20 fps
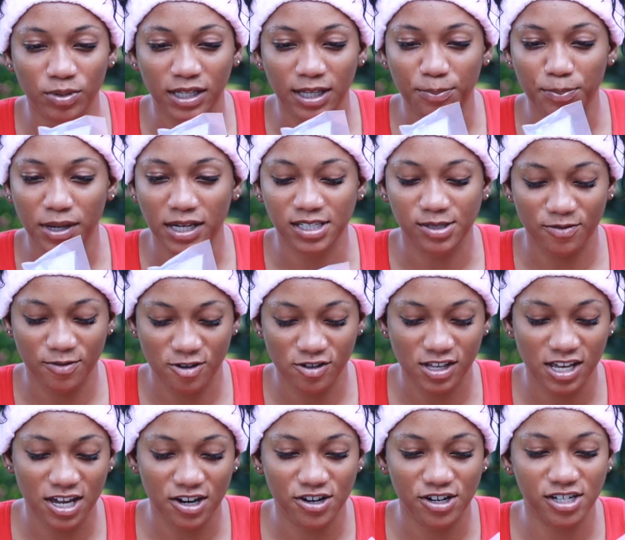lip
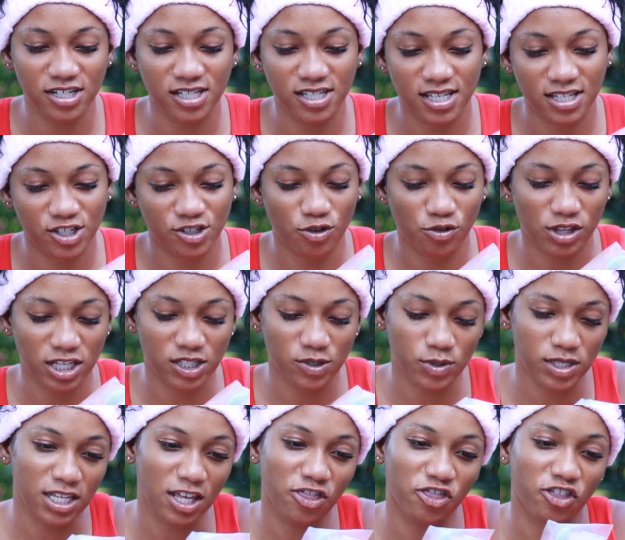exfoliators. So this
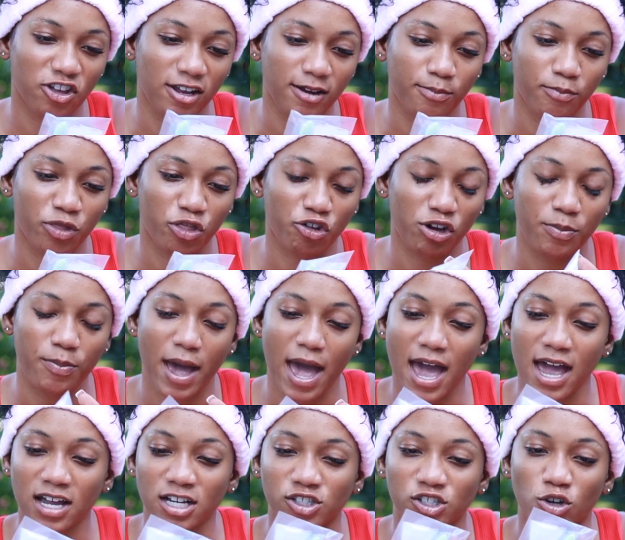was a three, three
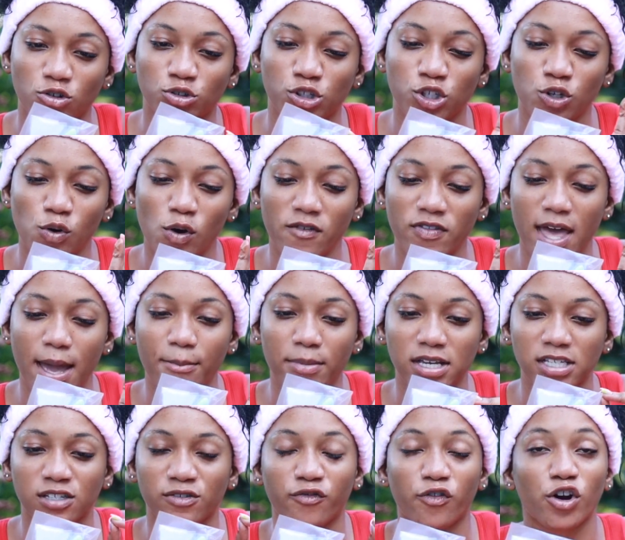pack. So two of them
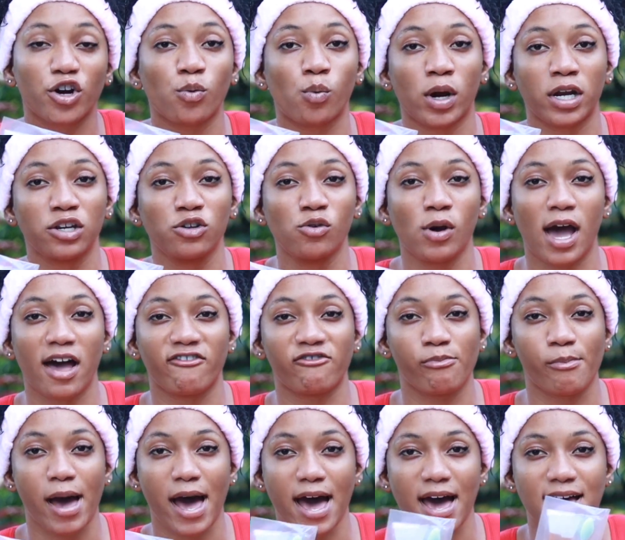is for when you have
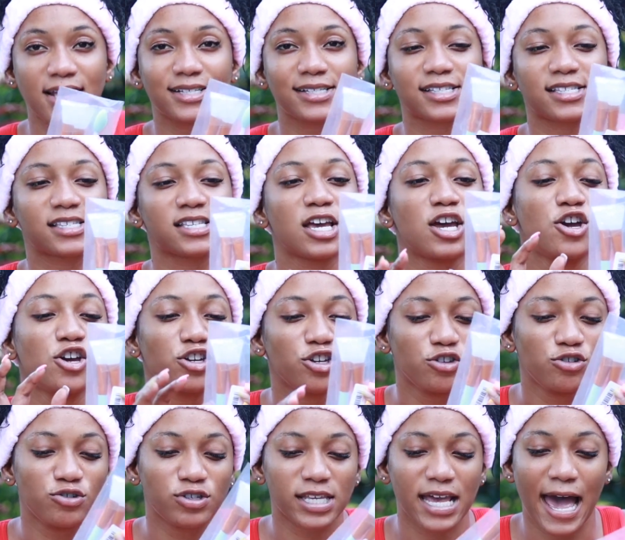masks.
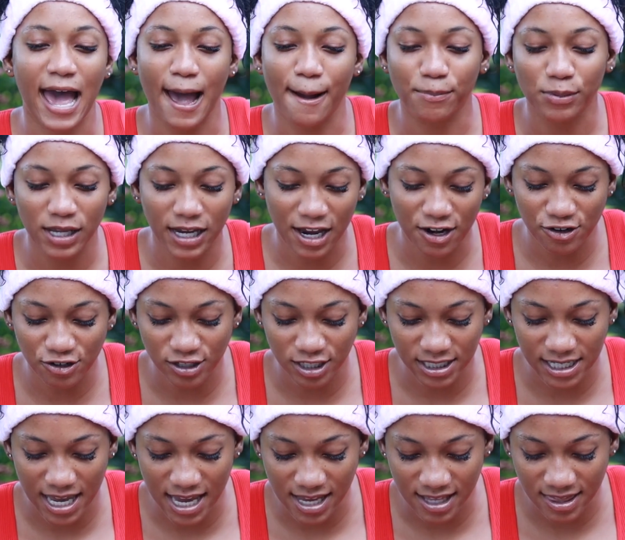use the applicator to
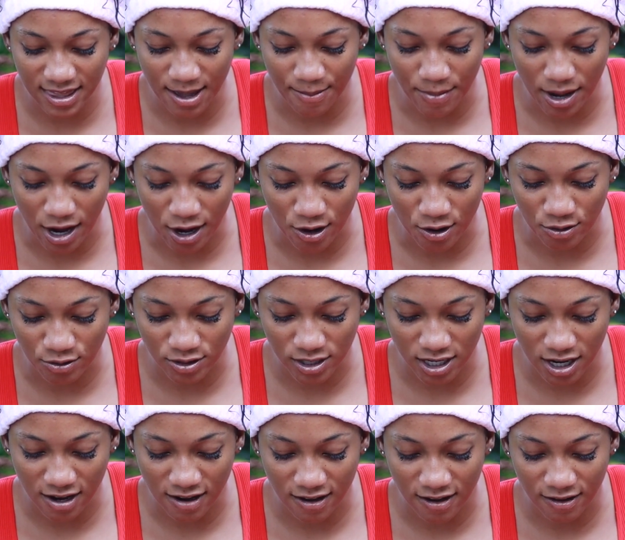take them out
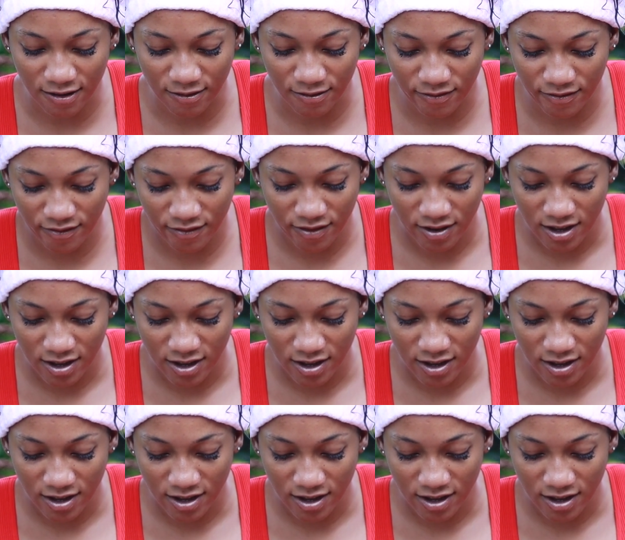of,